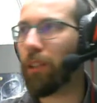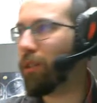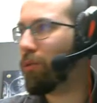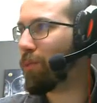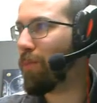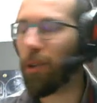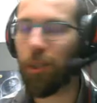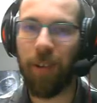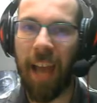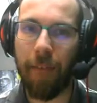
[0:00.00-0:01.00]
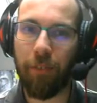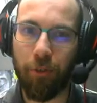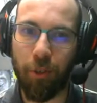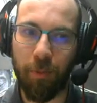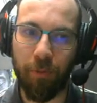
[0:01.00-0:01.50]
you want to use mons you
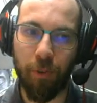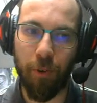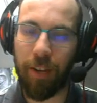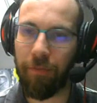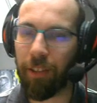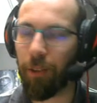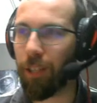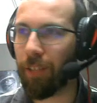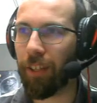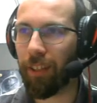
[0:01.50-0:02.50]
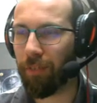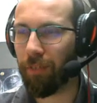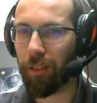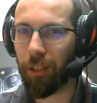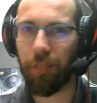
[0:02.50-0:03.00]
haven't used before, if
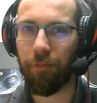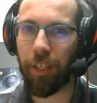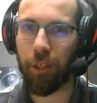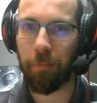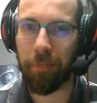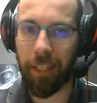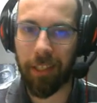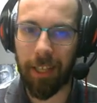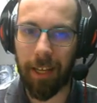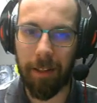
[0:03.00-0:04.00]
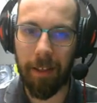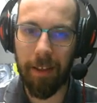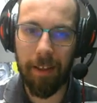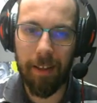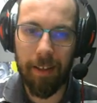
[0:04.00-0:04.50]
it doesn't fit your
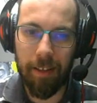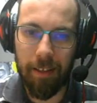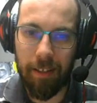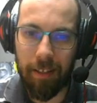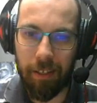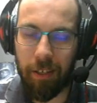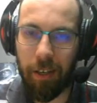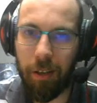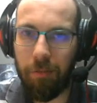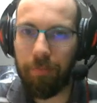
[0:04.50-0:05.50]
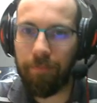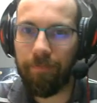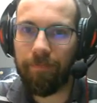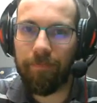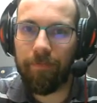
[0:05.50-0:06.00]
playstyle, you know,